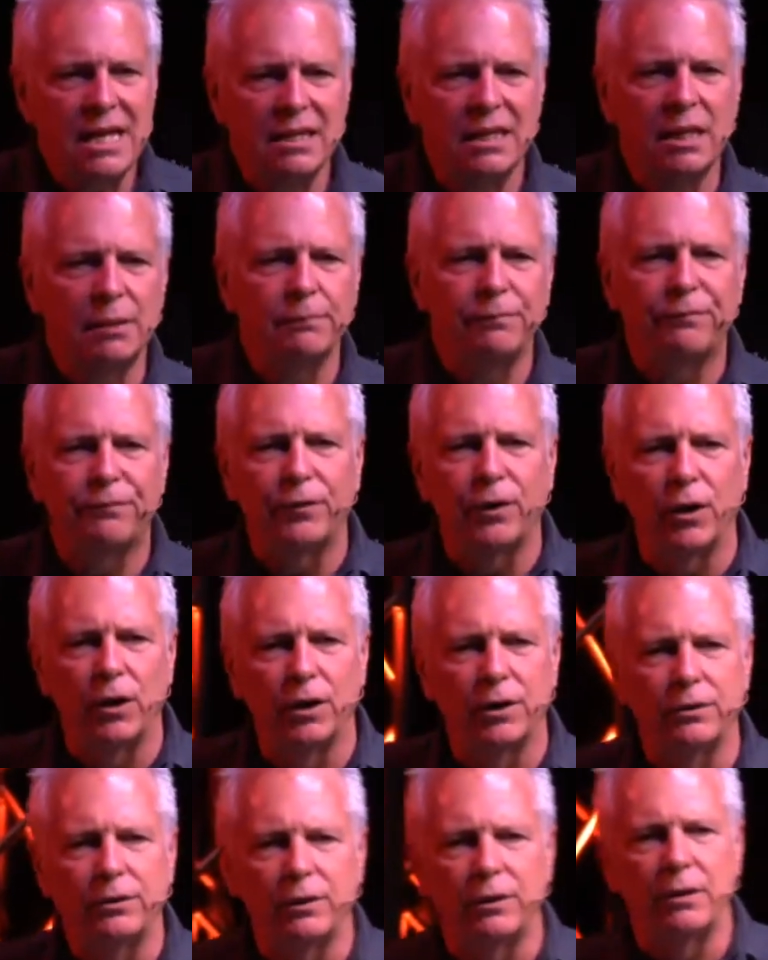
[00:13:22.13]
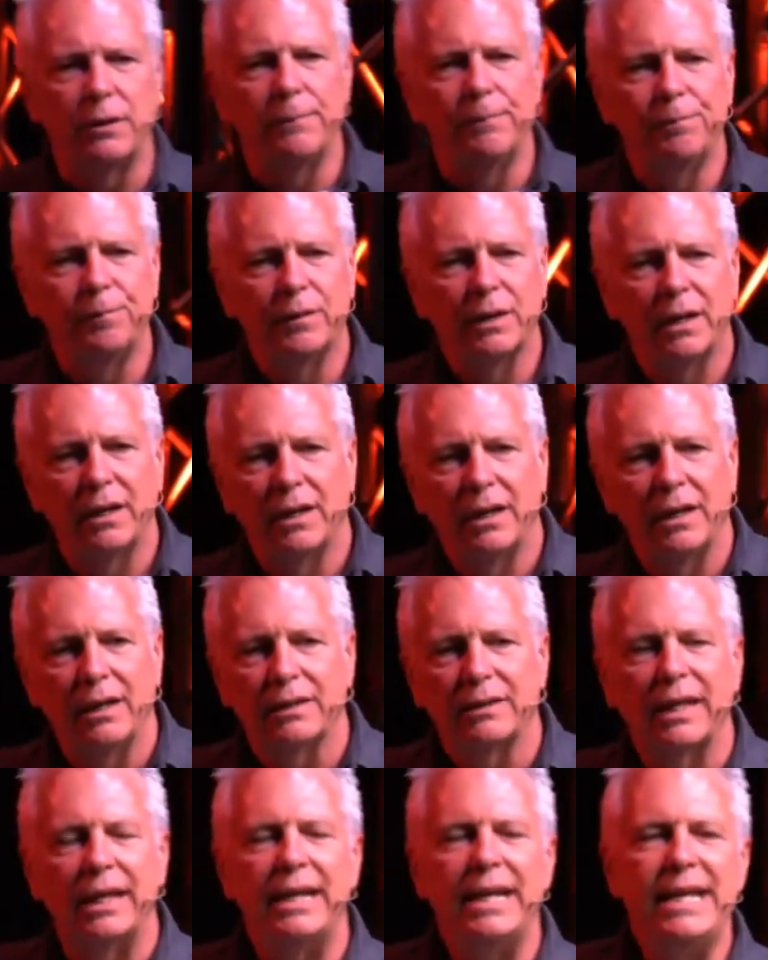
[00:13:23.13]
them further
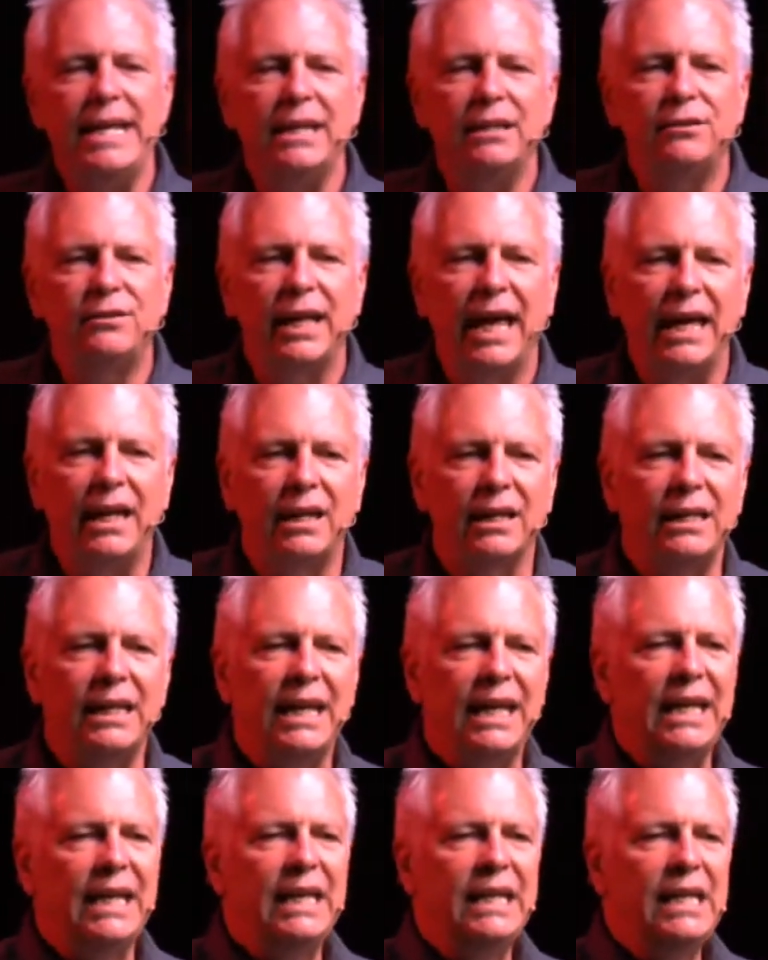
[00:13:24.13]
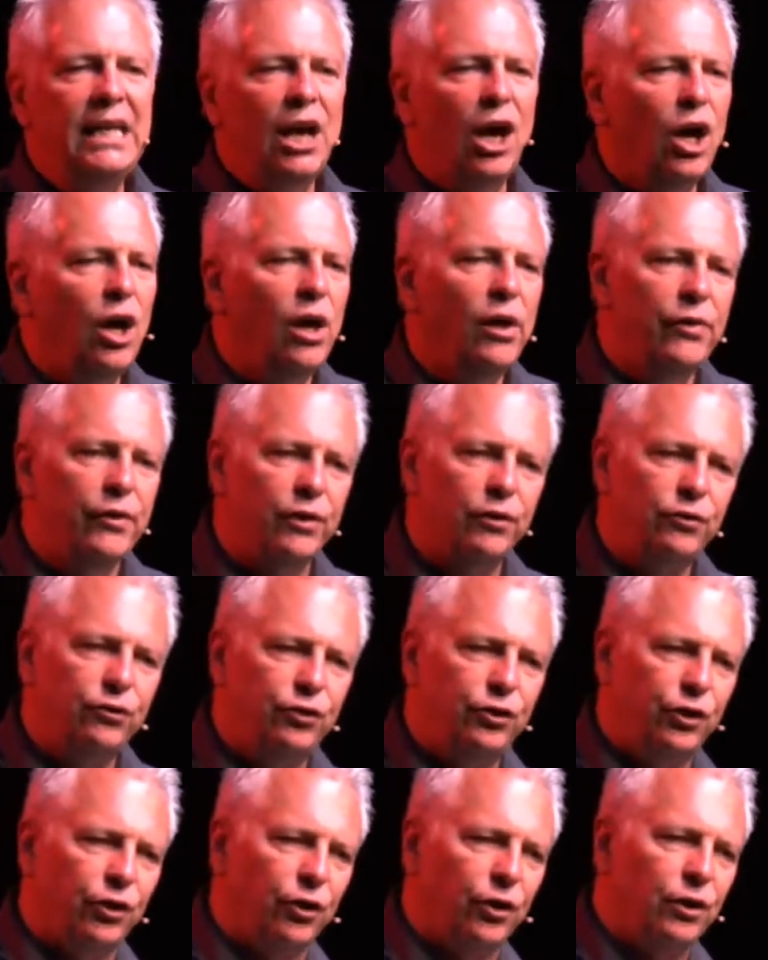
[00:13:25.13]
than he had taken any other
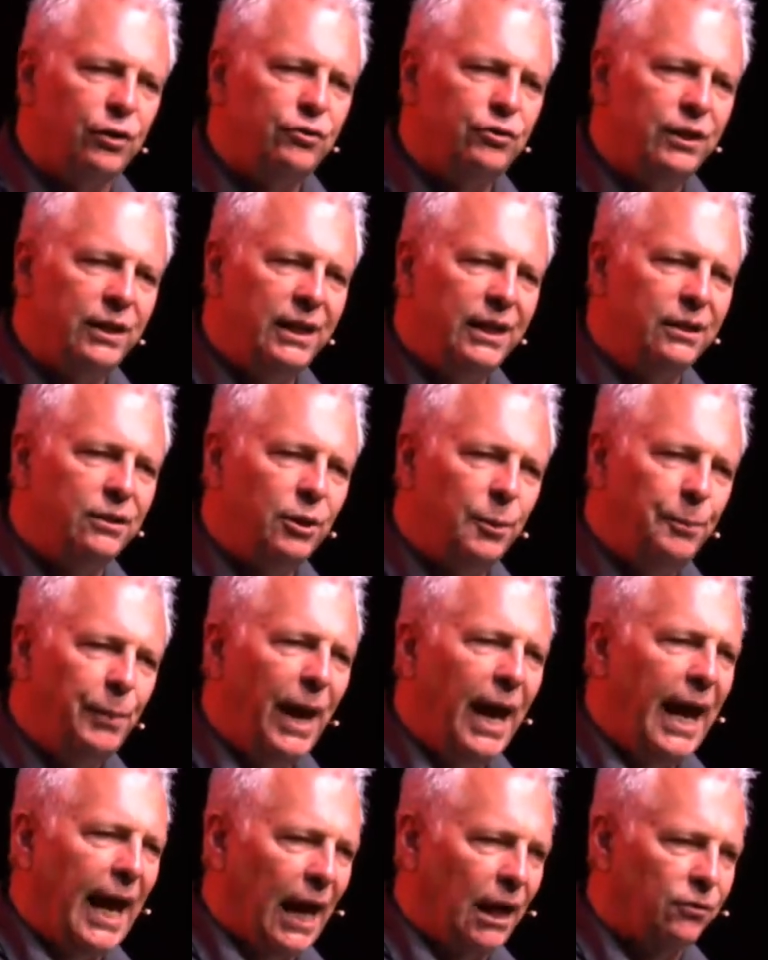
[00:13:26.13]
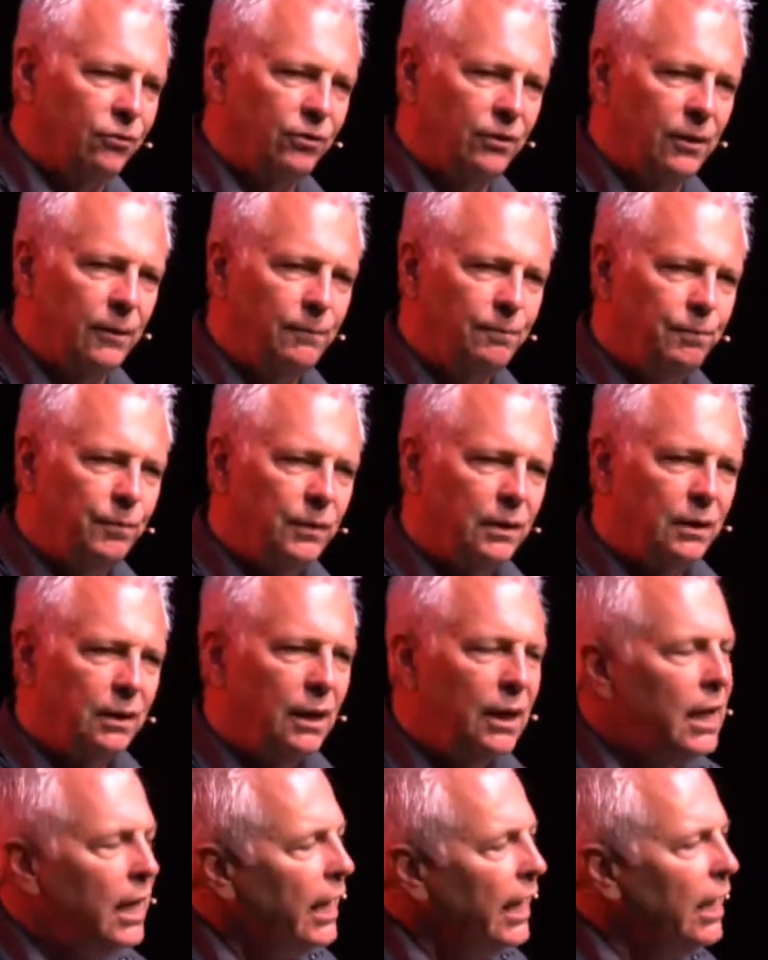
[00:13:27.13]
church in the past.
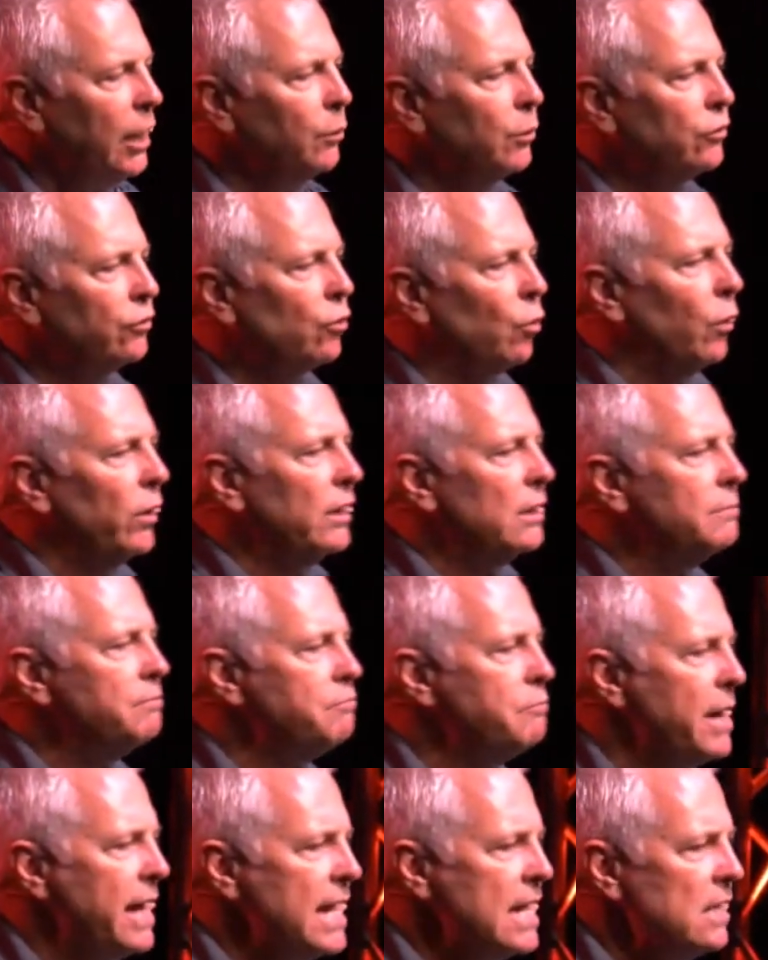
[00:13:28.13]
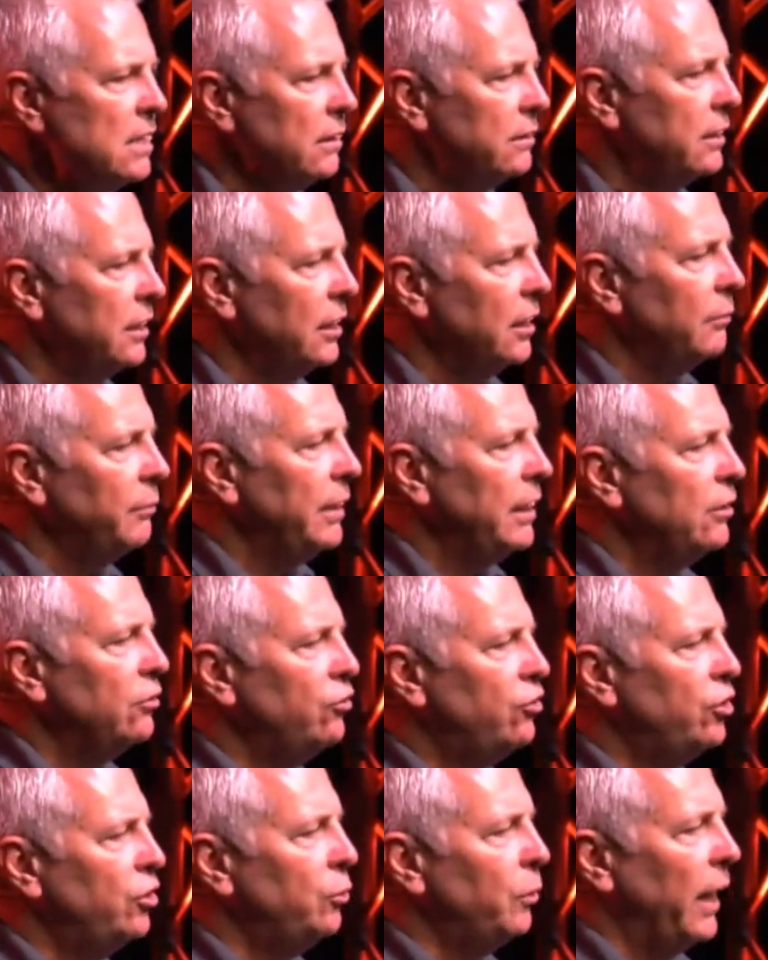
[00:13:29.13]
He was going to make them
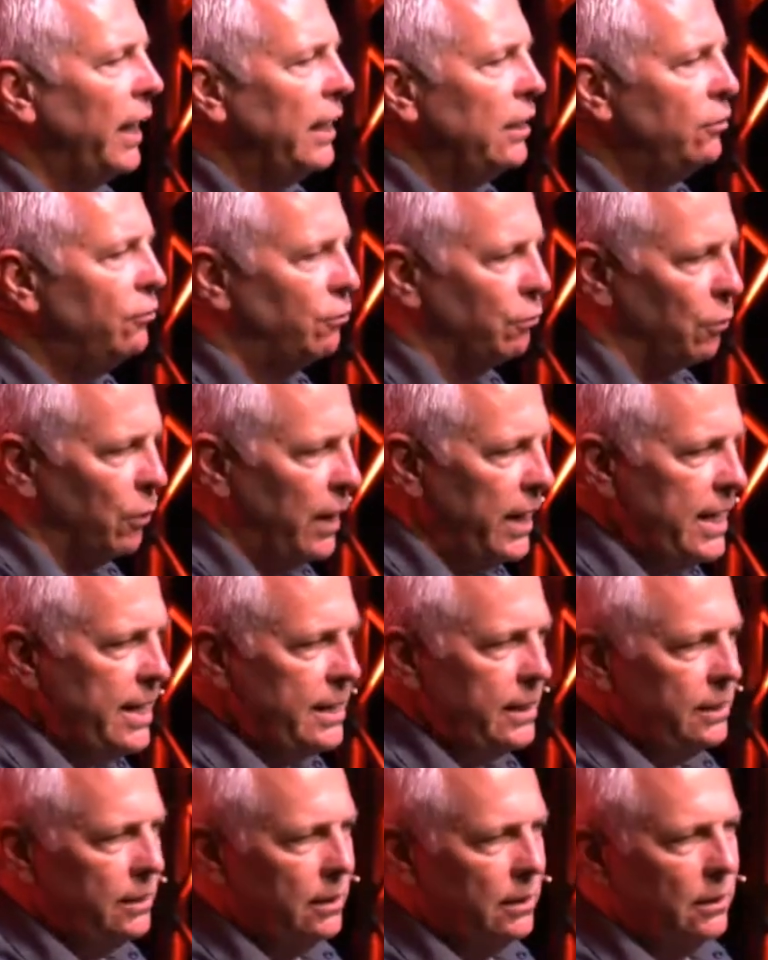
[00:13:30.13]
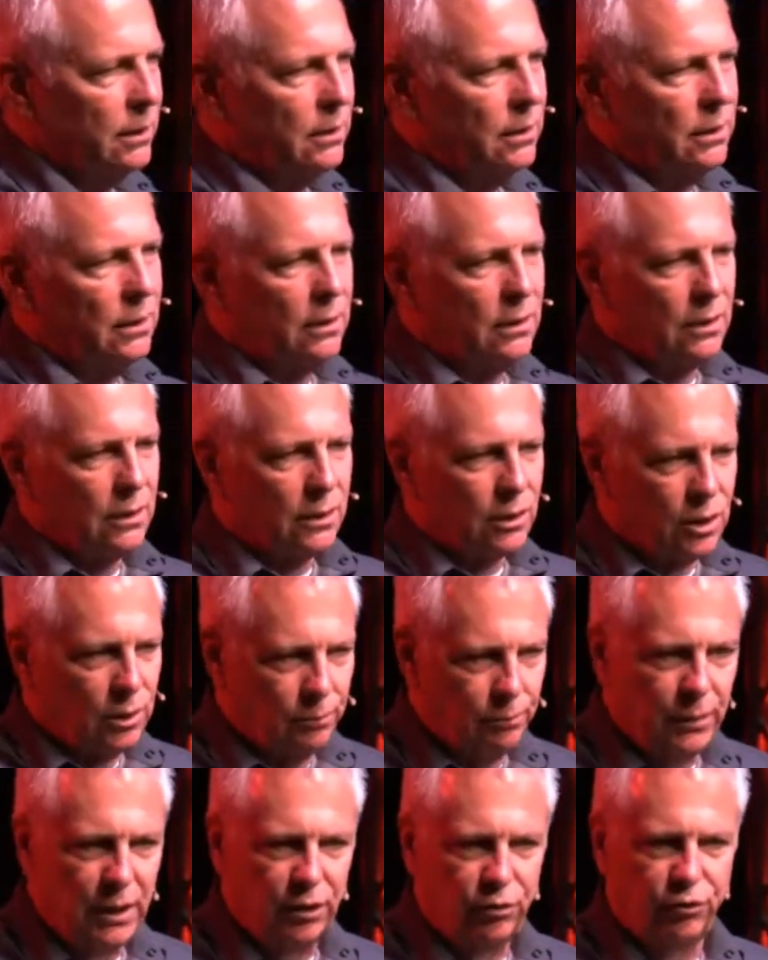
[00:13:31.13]
into a great
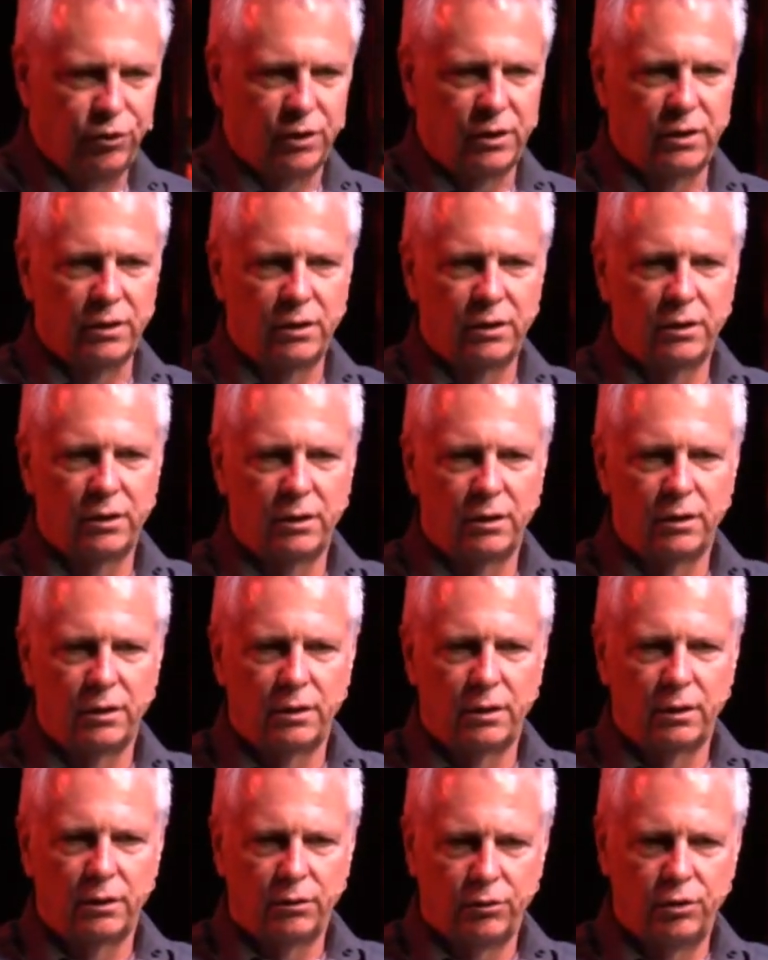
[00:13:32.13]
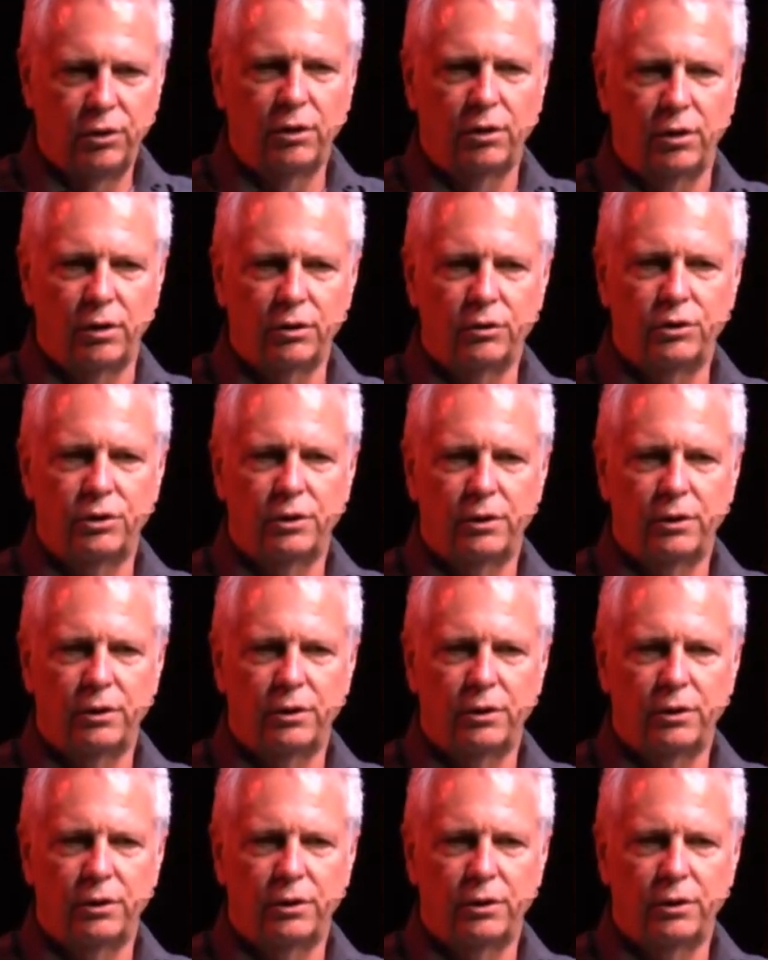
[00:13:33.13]
commission church.